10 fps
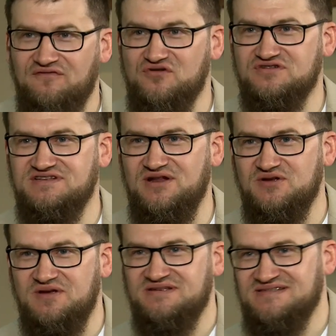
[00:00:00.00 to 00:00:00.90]
Of course,
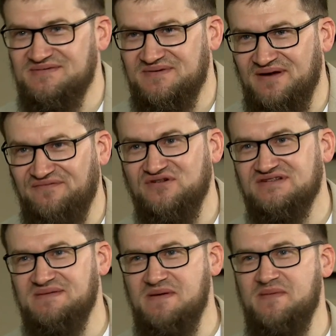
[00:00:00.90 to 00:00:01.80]

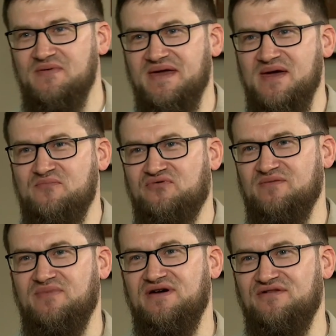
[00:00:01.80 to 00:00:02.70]
unfortunately, many people, they get
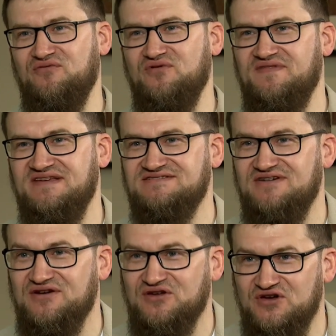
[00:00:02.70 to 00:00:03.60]
pricked by a thorn and they
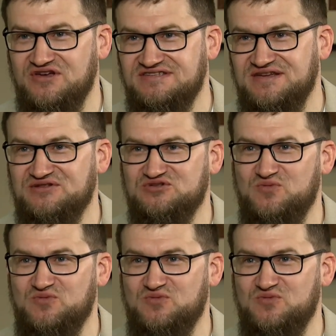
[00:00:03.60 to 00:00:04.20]
start cursing and